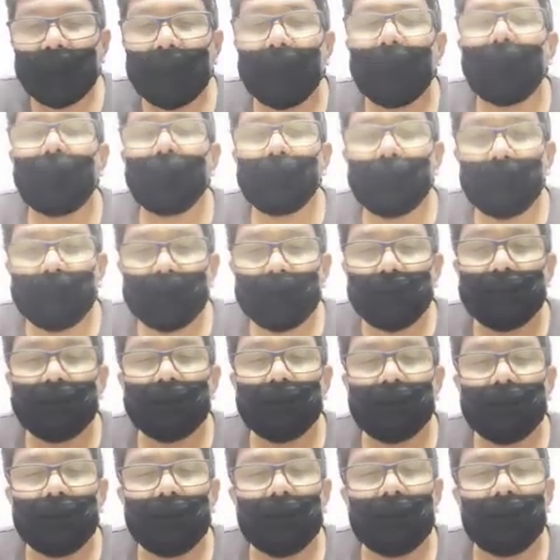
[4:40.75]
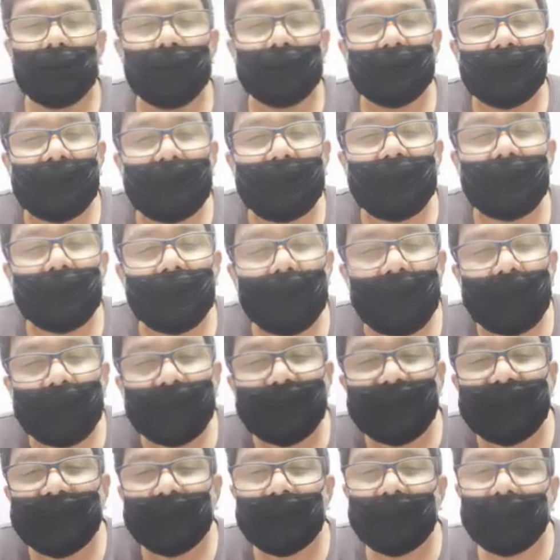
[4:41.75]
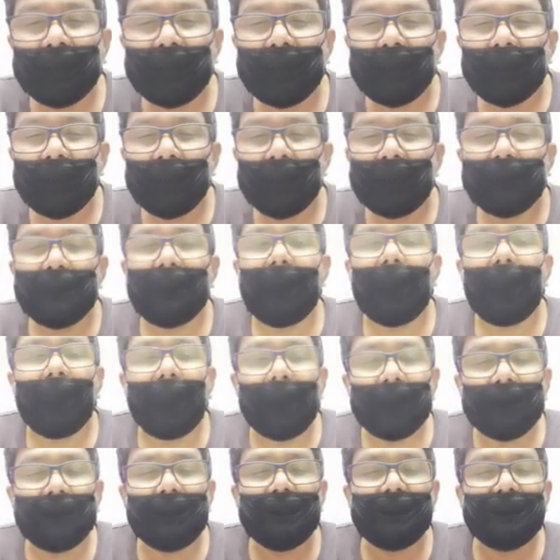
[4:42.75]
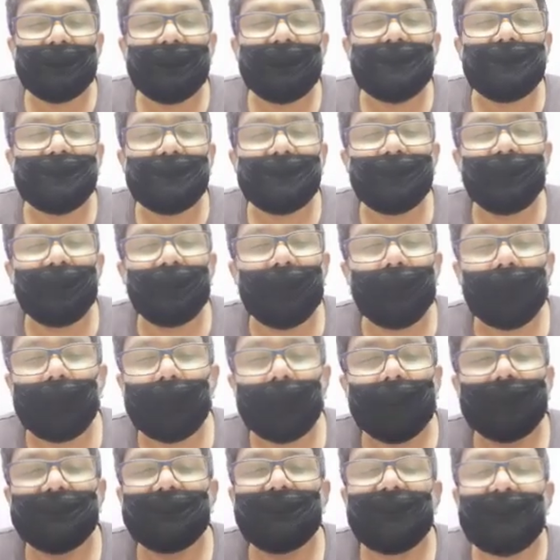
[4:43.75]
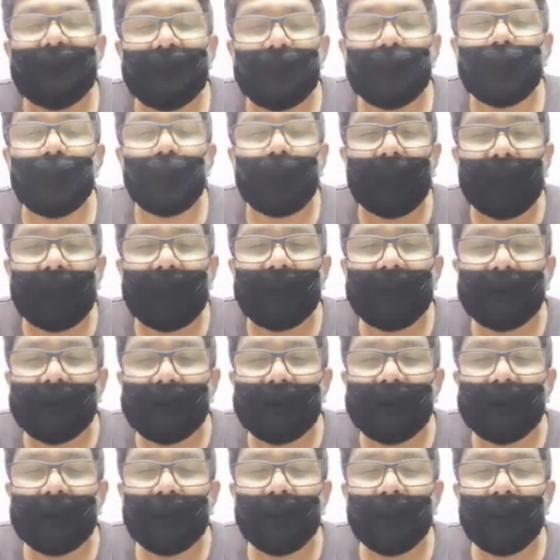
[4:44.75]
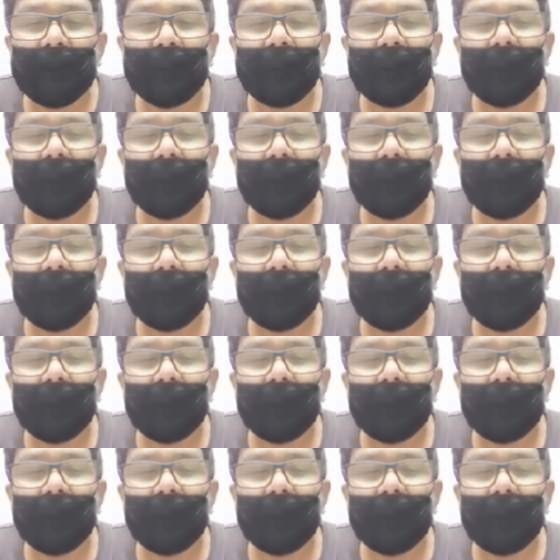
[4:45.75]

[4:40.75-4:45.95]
Oh, then comes the other sensible sense organs,